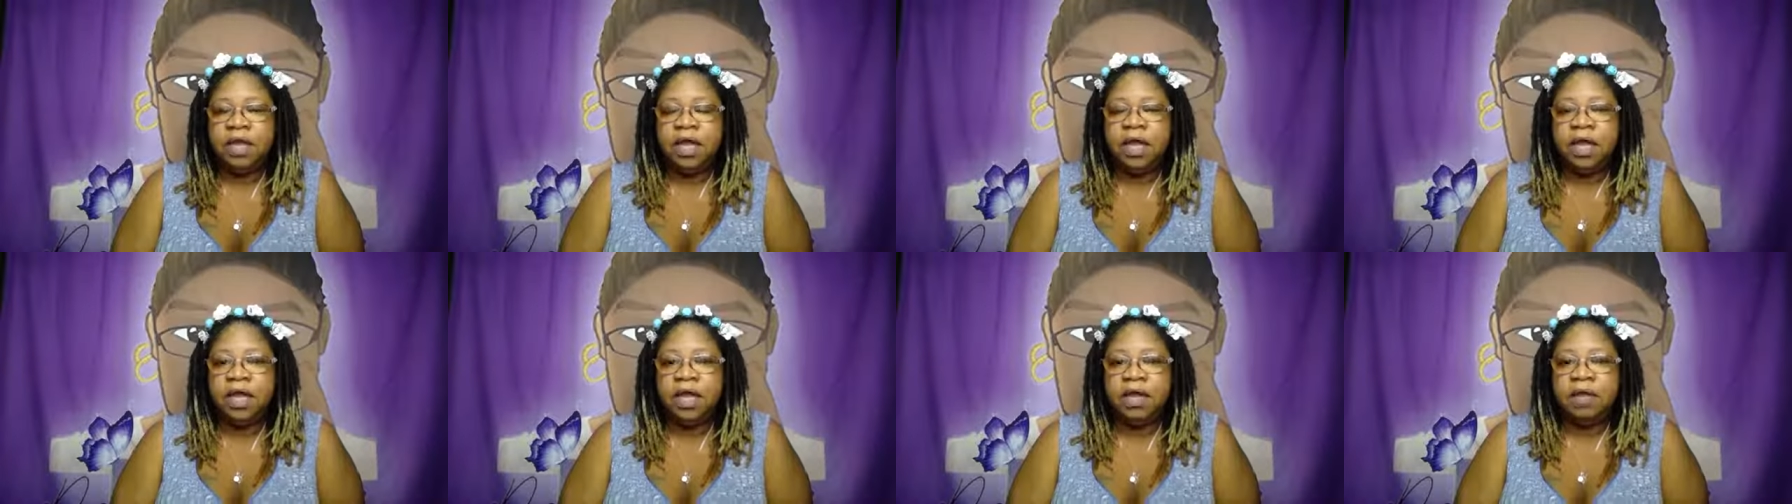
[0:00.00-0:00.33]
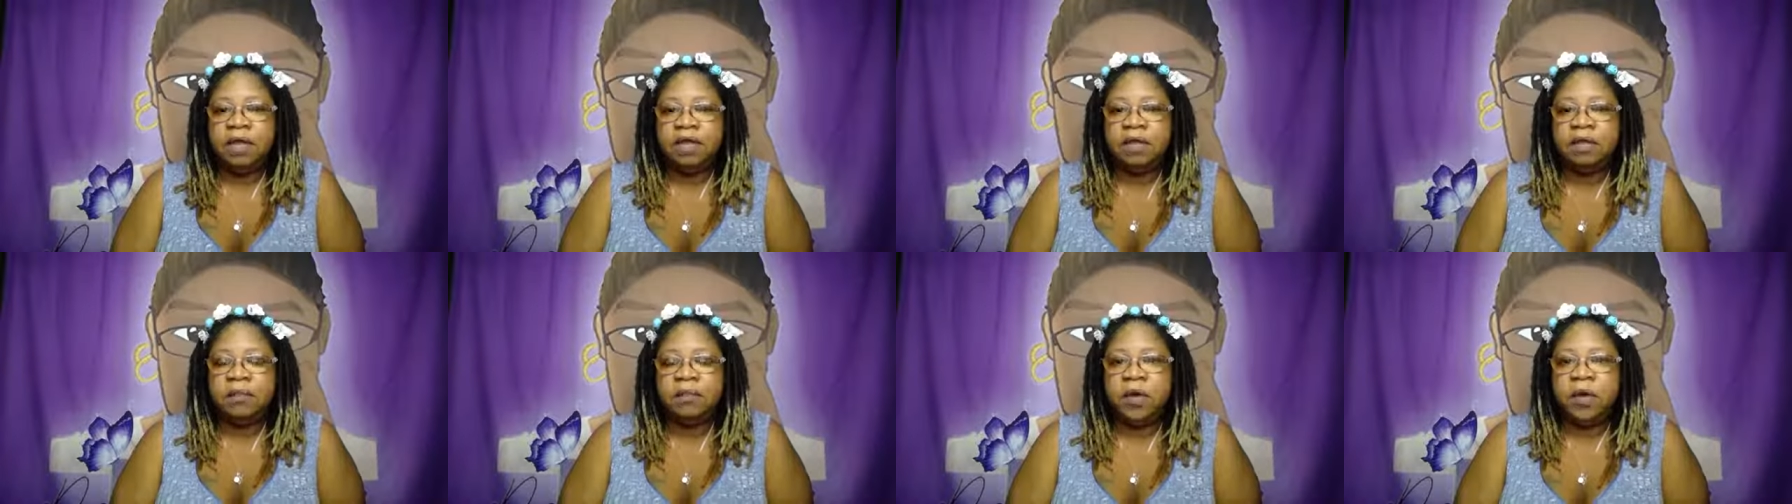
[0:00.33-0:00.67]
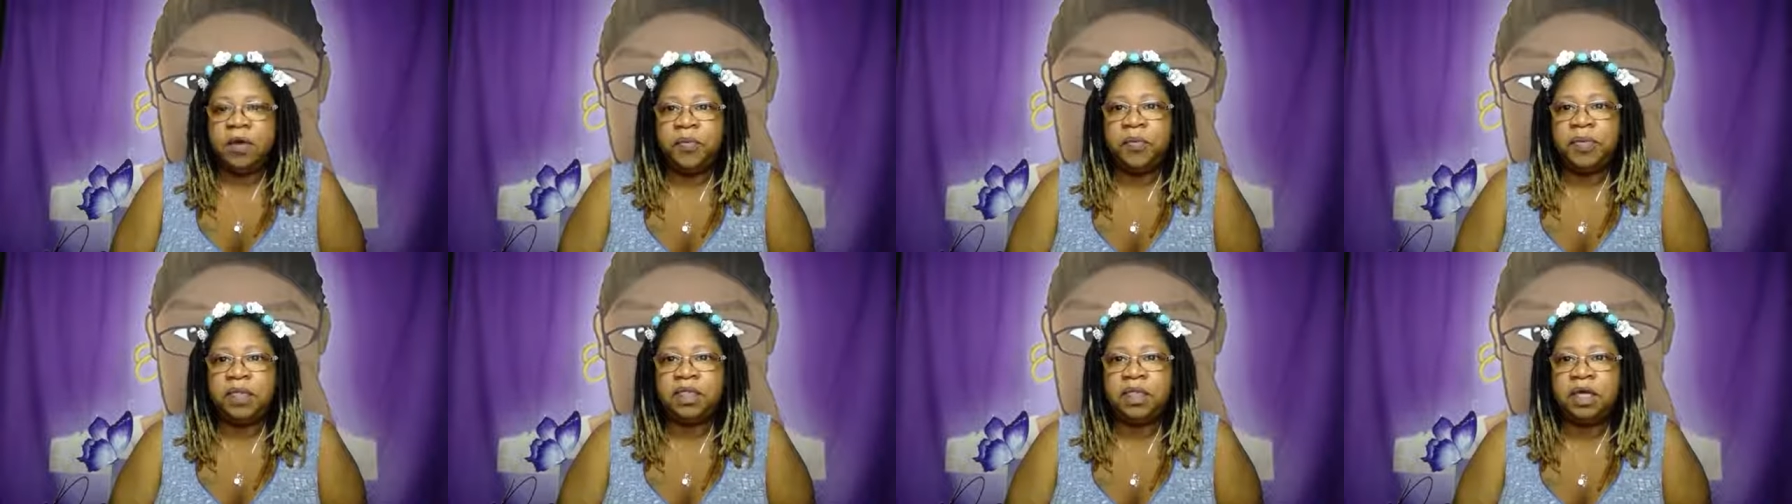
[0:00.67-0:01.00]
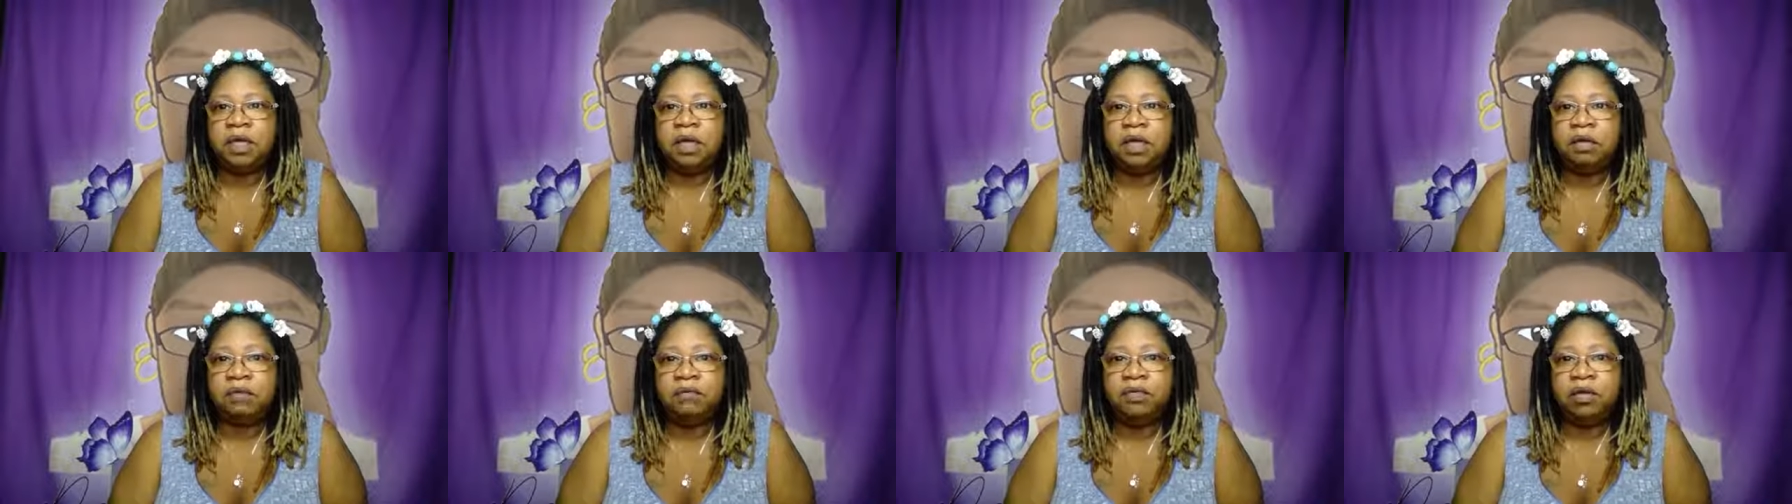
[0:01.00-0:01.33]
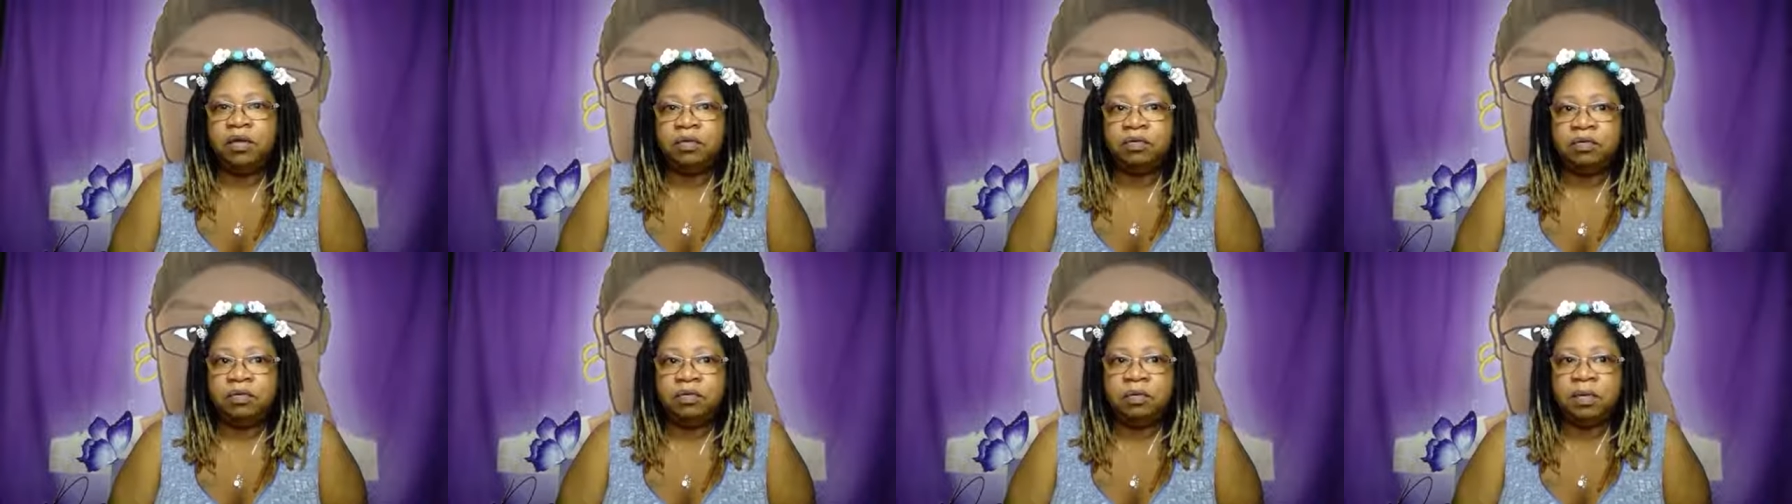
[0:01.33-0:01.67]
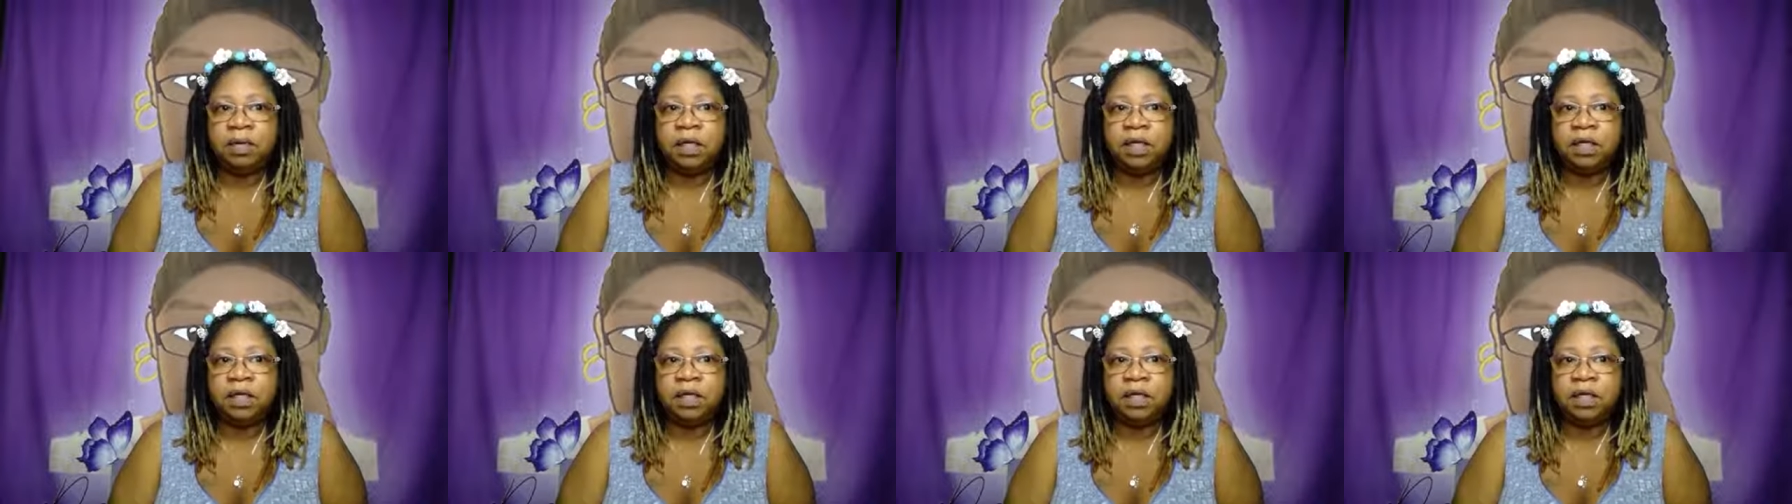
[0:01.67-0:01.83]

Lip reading: And the purpose of the group